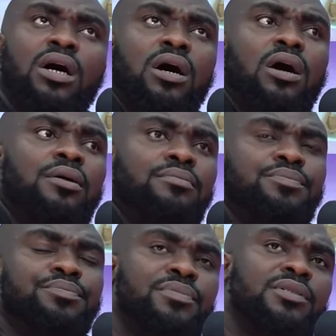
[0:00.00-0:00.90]
Um,
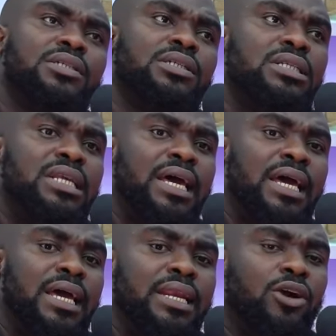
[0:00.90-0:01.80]

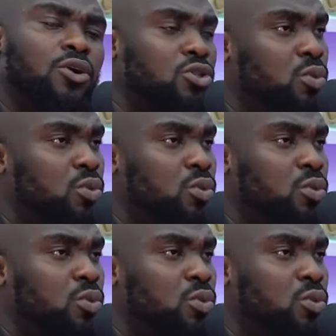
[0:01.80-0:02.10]
then the court